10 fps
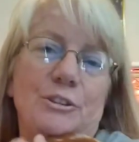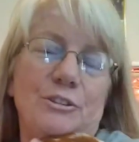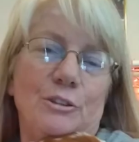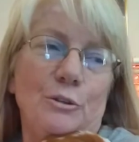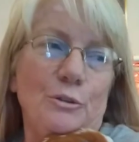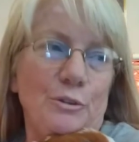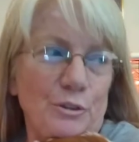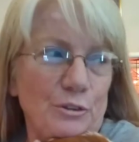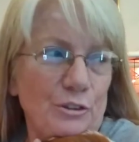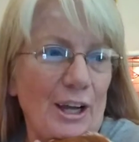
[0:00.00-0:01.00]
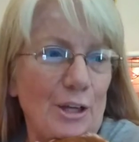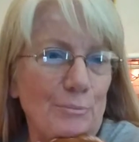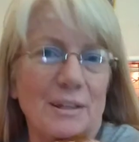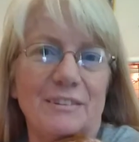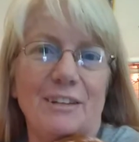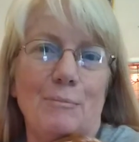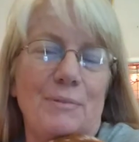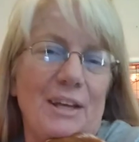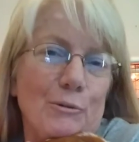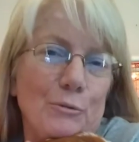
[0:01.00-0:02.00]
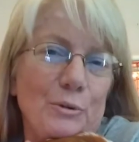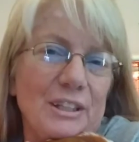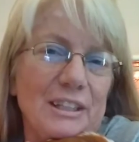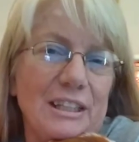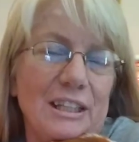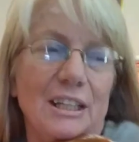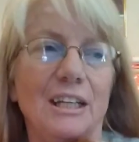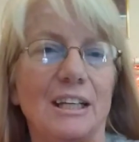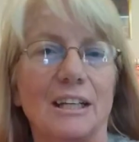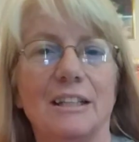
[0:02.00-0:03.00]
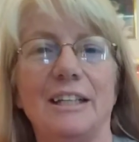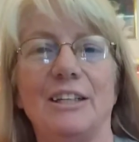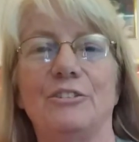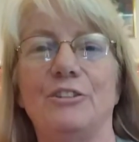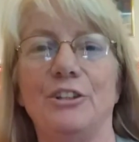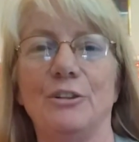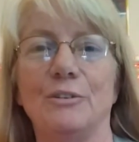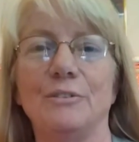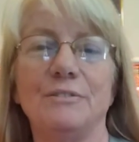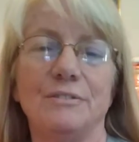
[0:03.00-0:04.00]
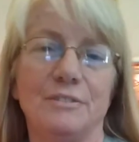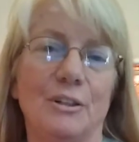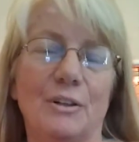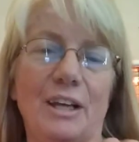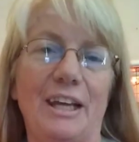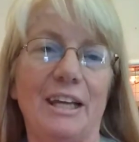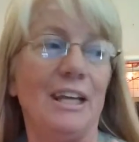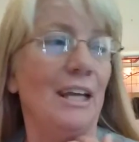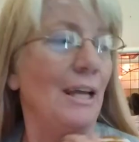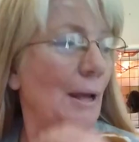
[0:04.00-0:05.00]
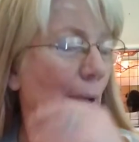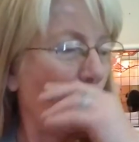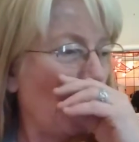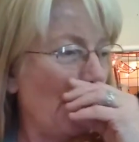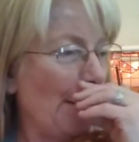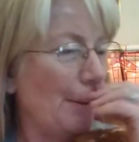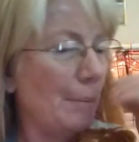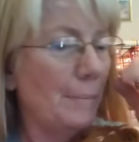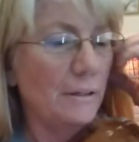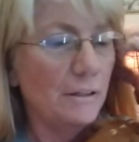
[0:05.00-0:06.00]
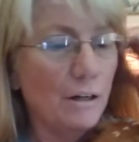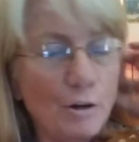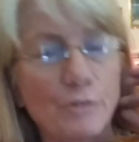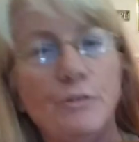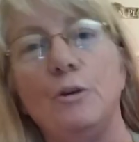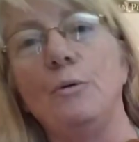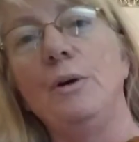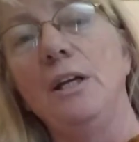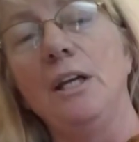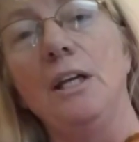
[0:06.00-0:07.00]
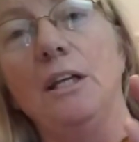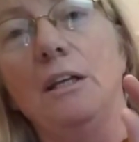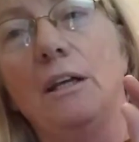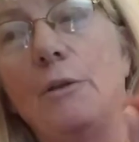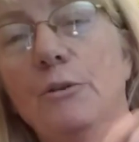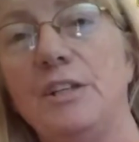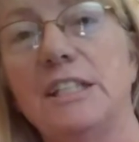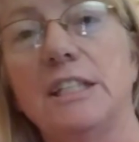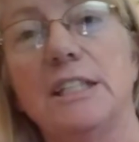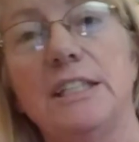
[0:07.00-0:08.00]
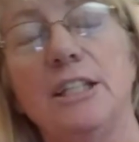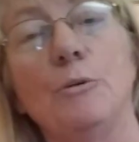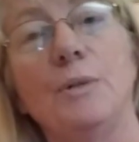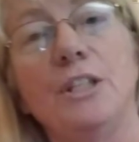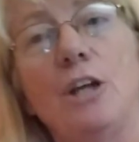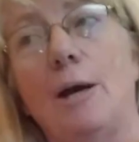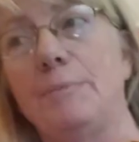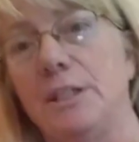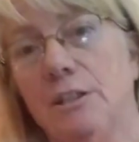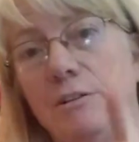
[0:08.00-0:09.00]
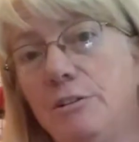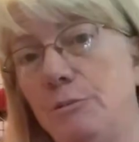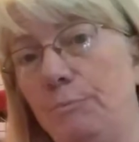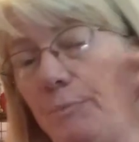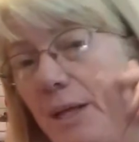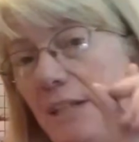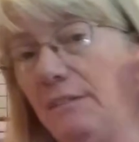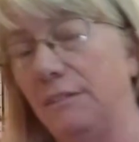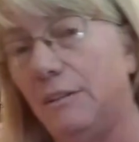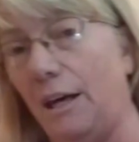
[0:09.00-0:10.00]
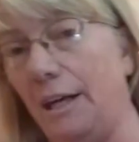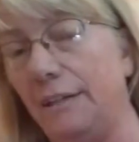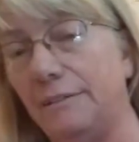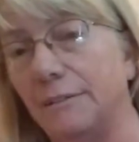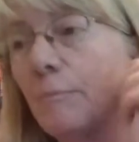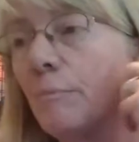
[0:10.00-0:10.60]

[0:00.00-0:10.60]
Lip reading: your child picks up that really clings to you, okay? Also, other things to consider when adopting: space, size.